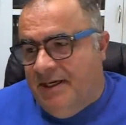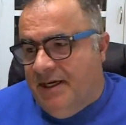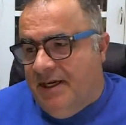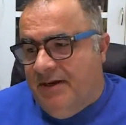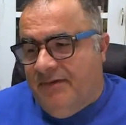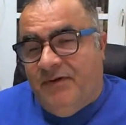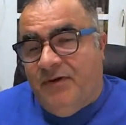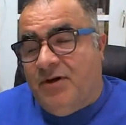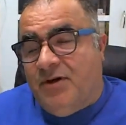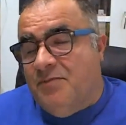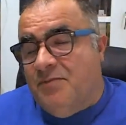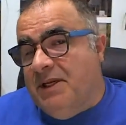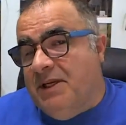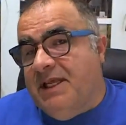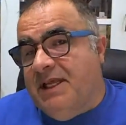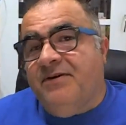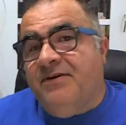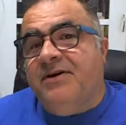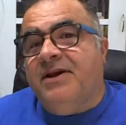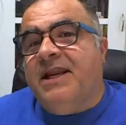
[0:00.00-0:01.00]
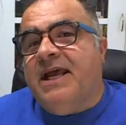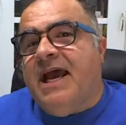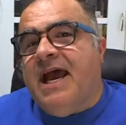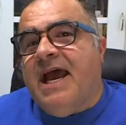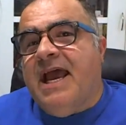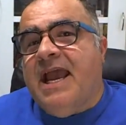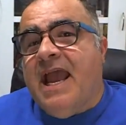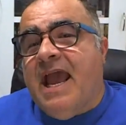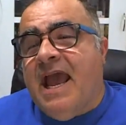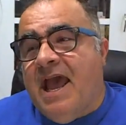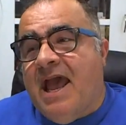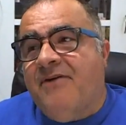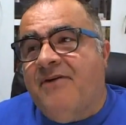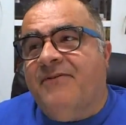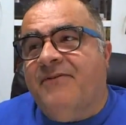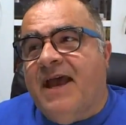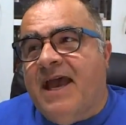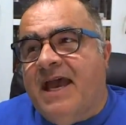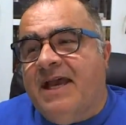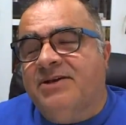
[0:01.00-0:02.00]
If you can believe it, I have
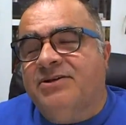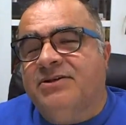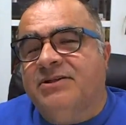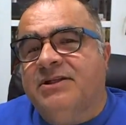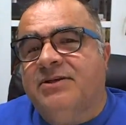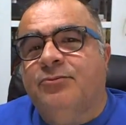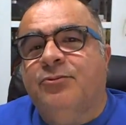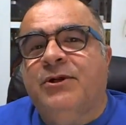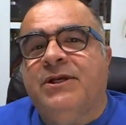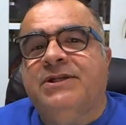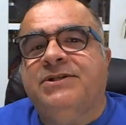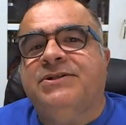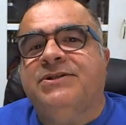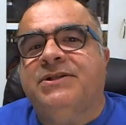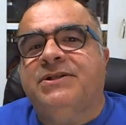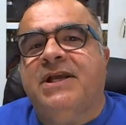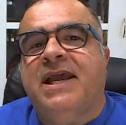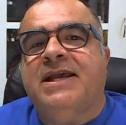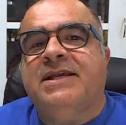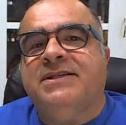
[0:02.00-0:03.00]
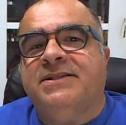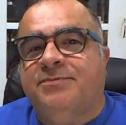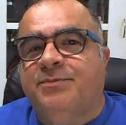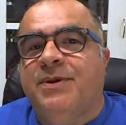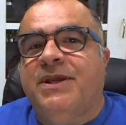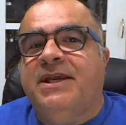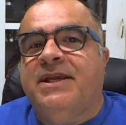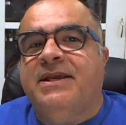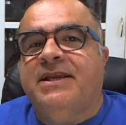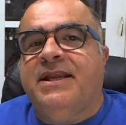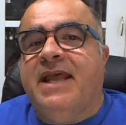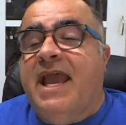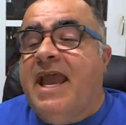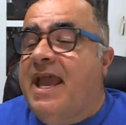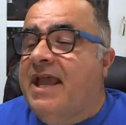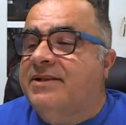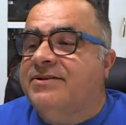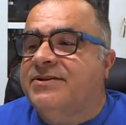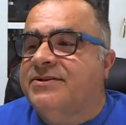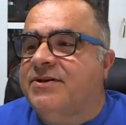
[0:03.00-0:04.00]
actually reached a speed
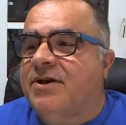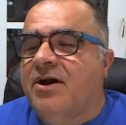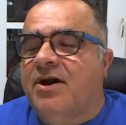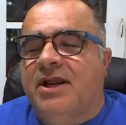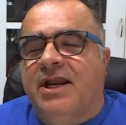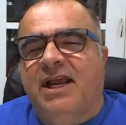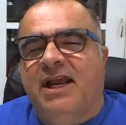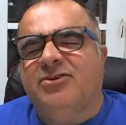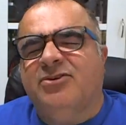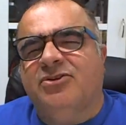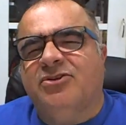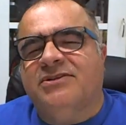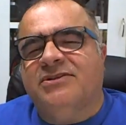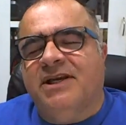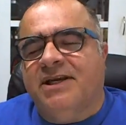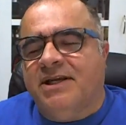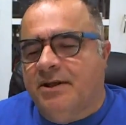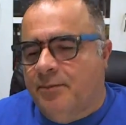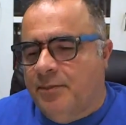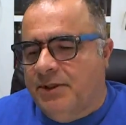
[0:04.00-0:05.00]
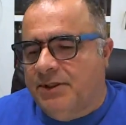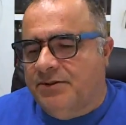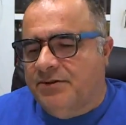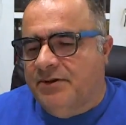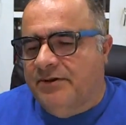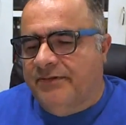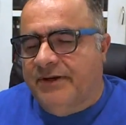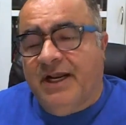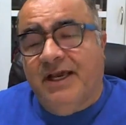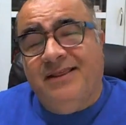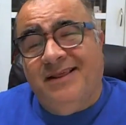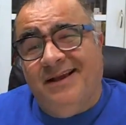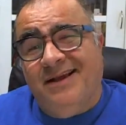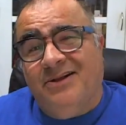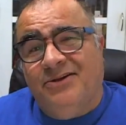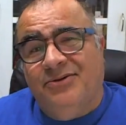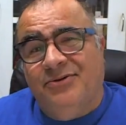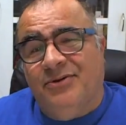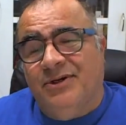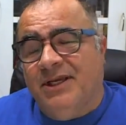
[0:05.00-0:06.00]
and saw it. I should have taken a picture of it. I think
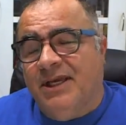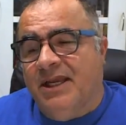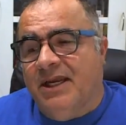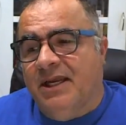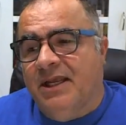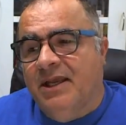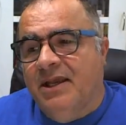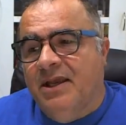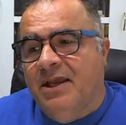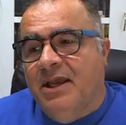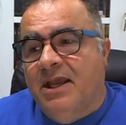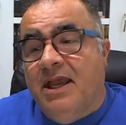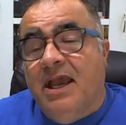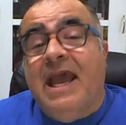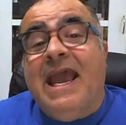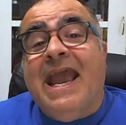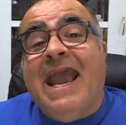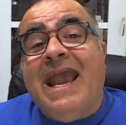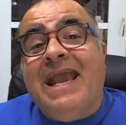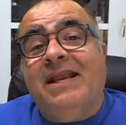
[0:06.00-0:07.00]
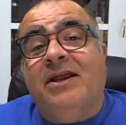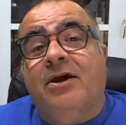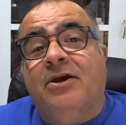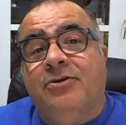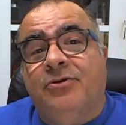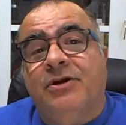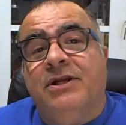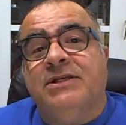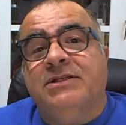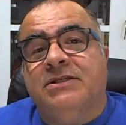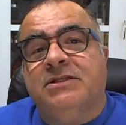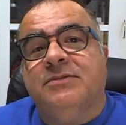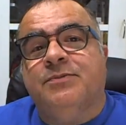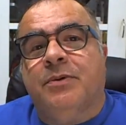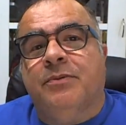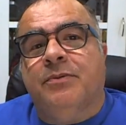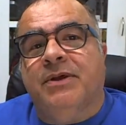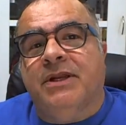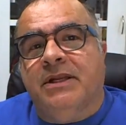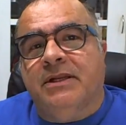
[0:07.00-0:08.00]
I'll do it again. 800 inches
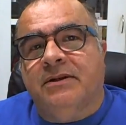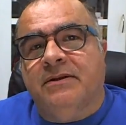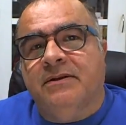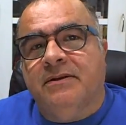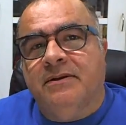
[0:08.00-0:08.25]
per minute.